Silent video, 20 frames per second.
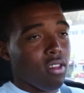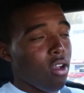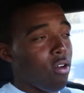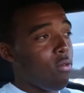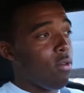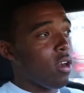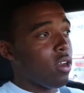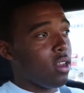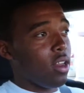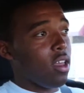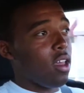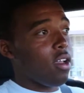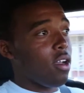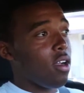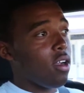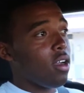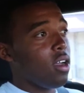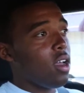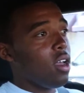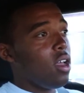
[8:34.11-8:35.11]
nowhere
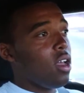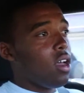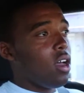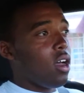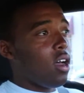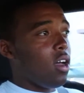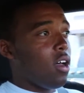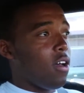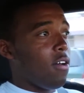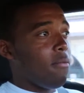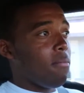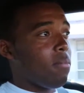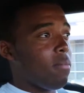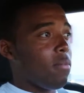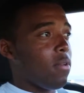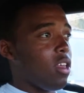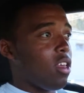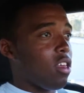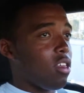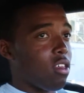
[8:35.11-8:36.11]
near
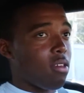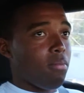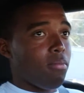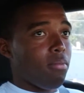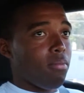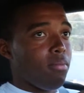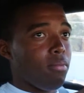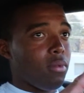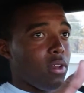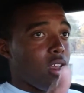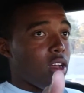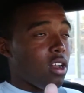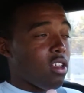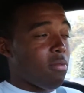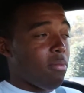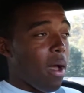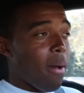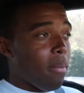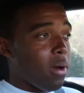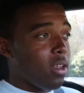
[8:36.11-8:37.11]
as good
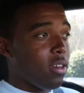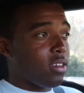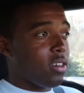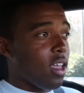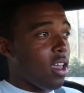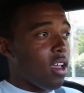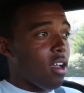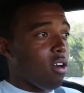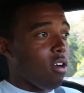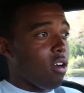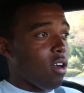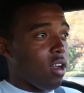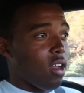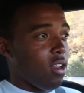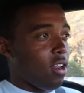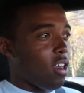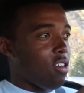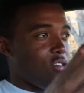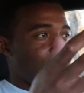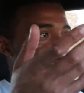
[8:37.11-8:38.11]
as my Mustang or
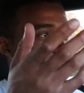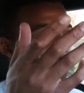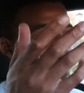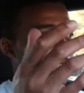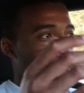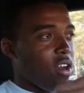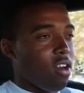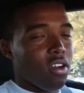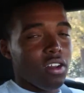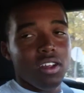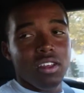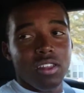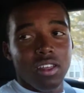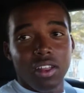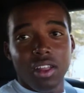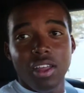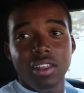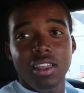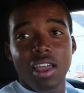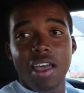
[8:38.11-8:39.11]
an SUV or
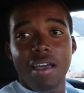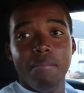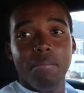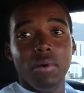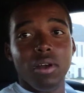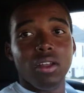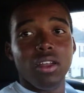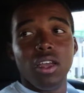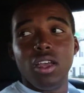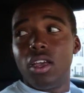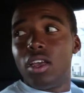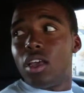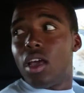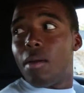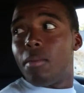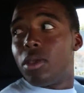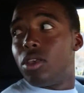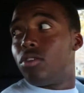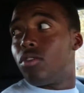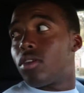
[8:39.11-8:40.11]
anything like that, but
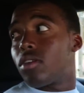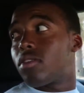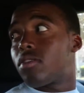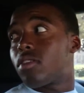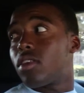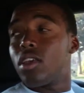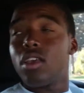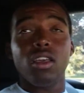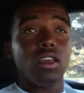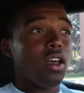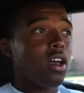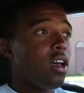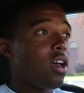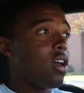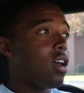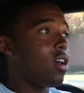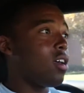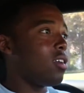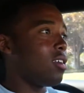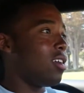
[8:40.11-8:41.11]
I mean, you can see
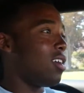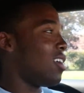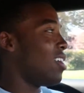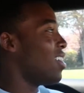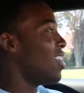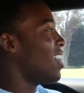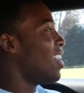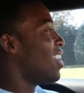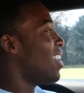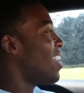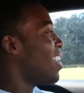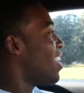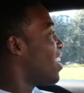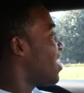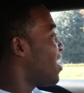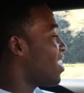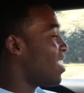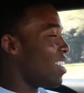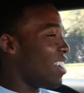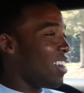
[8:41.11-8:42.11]

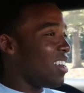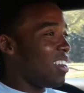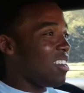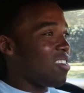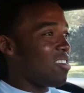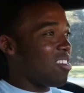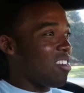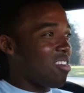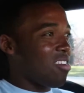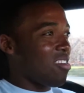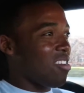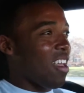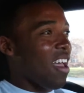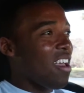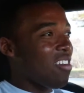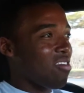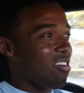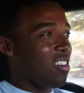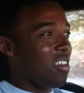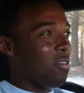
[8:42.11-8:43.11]
and it's just
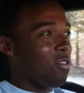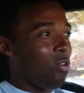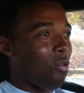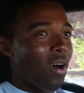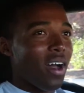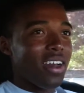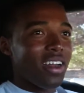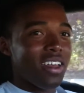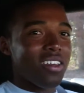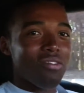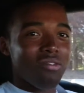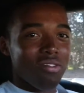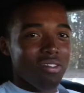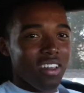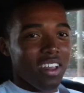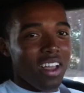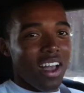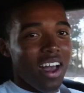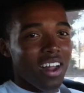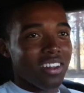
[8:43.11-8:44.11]
actually quite
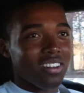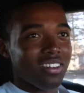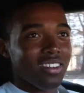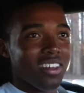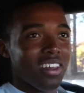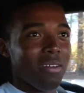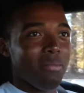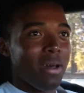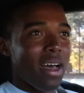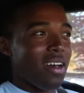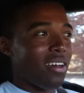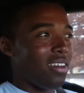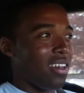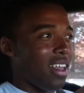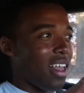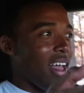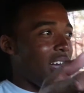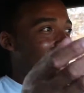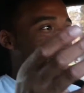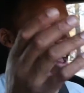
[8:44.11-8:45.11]
interesting, honestly,
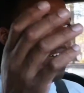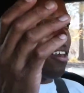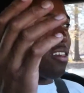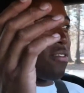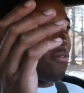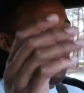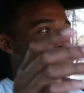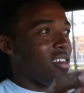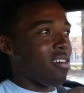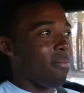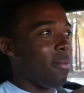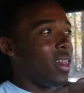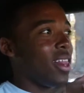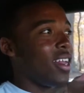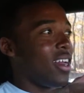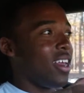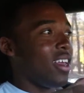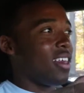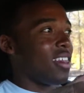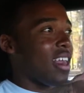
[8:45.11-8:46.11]
about how the
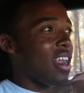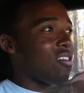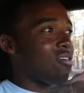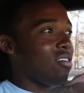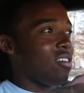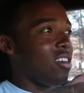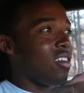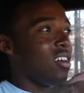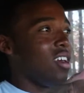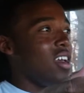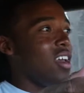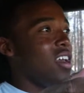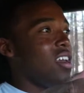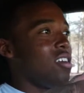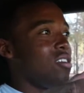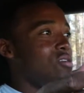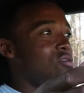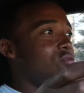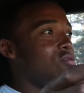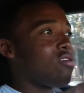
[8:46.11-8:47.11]
visibility is actually
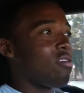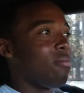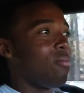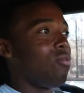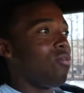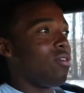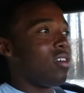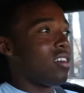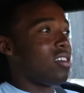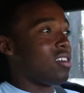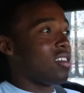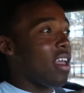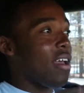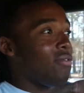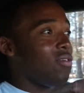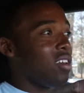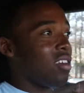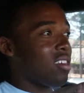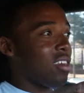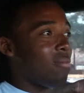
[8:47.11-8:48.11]
usable. It's
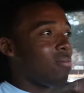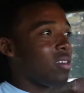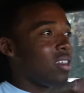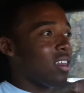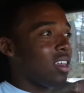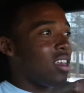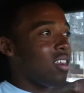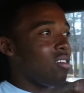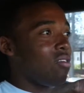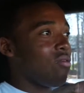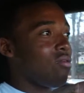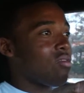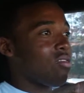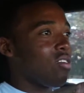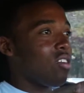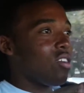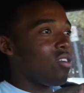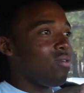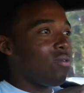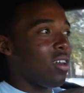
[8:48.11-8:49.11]
definitely something to get used
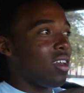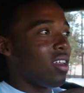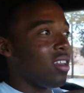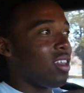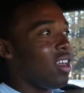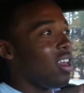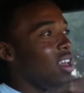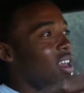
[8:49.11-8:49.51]
to, and